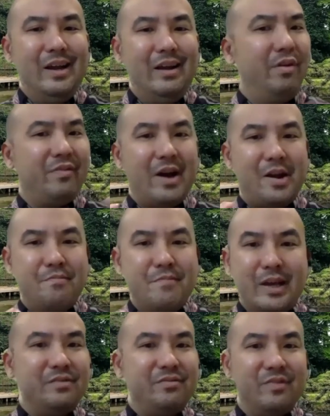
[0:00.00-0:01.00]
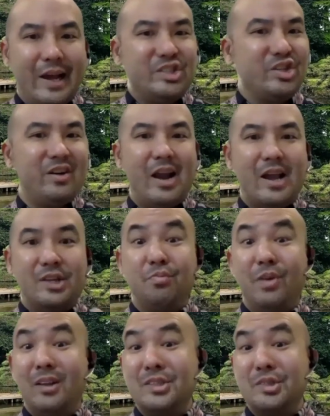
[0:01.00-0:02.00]
We've got a mix of lecture as
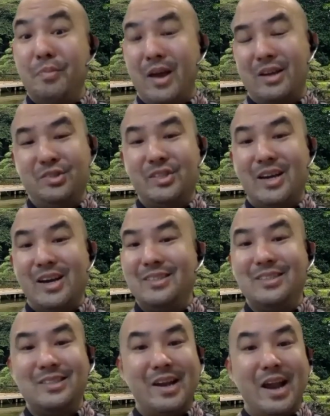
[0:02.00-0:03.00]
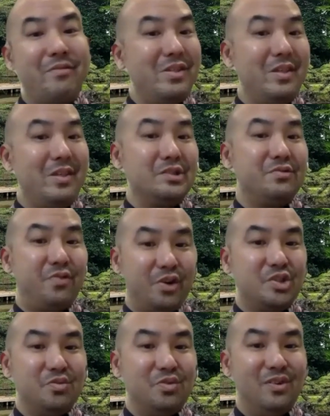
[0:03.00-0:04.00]
well as group exercises, and everything is
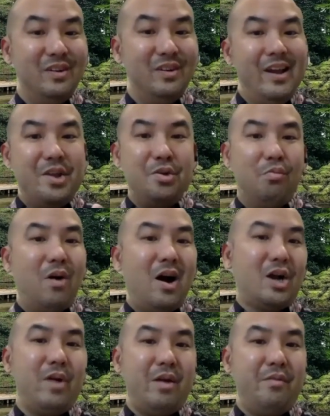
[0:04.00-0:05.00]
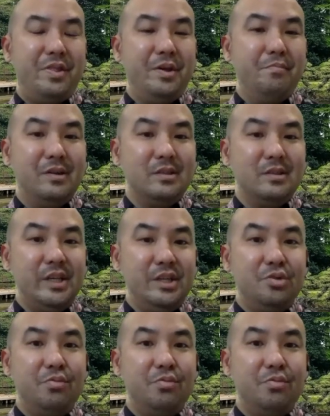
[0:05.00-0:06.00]
virtual, and you walk away with the ability
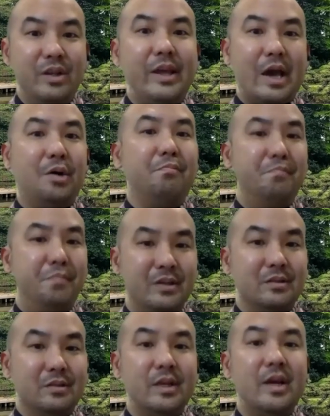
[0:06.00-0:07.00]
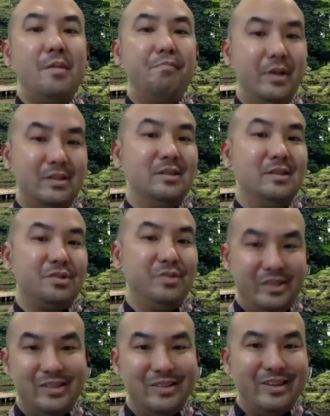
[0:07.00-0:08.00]
to help build business
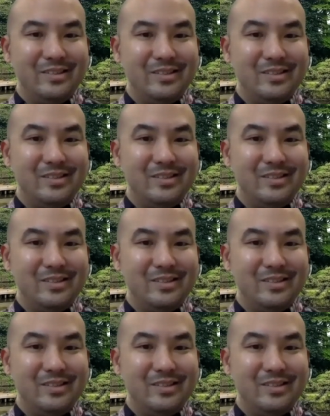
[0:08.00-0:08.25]
resilience.